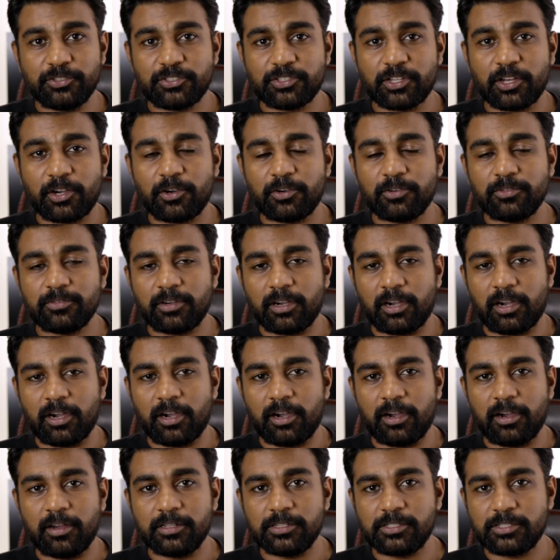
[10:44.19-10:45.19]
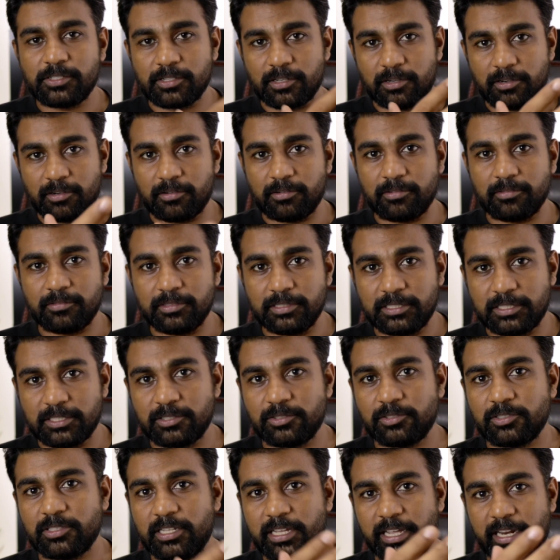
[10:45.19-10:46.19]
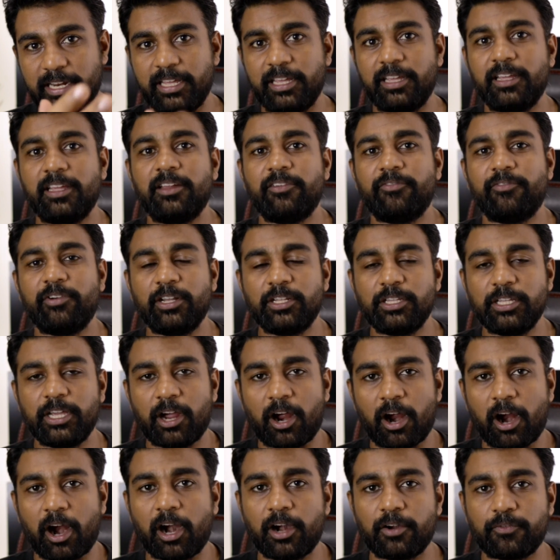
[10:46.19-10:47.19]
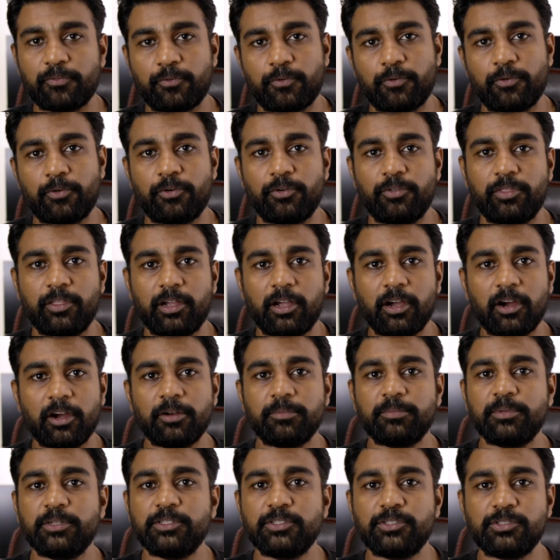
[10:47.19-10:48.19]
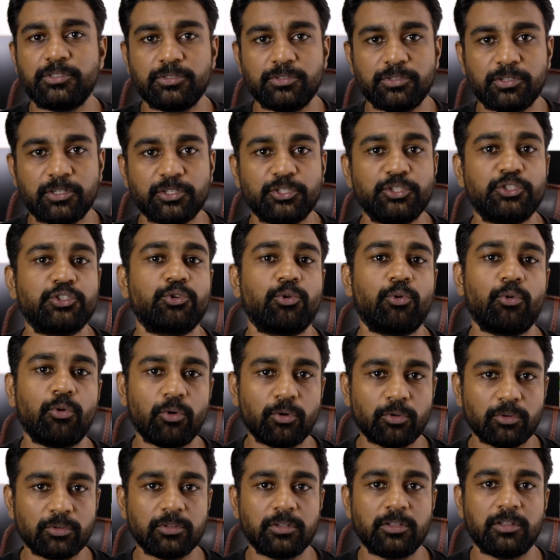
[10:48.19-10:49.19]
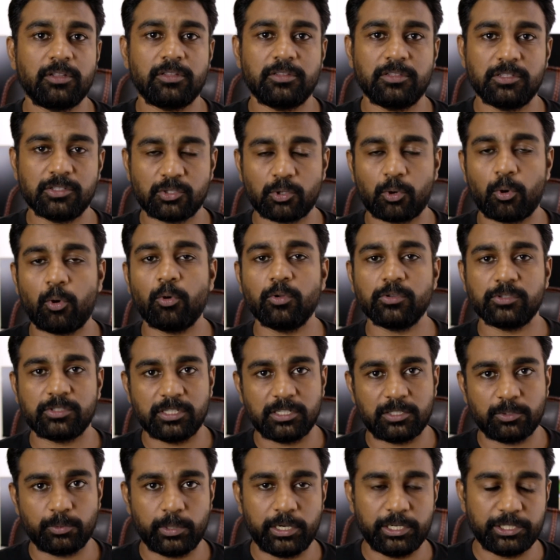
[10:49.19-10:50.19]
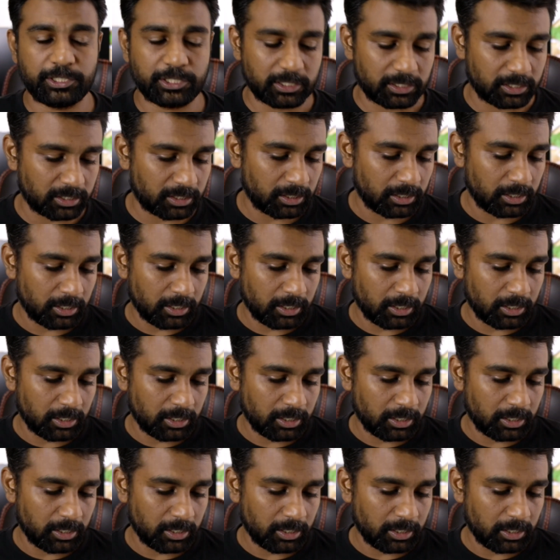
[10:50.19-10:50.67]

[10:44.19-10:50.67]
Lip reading: So it's getting really hard for the government to control this whole situation.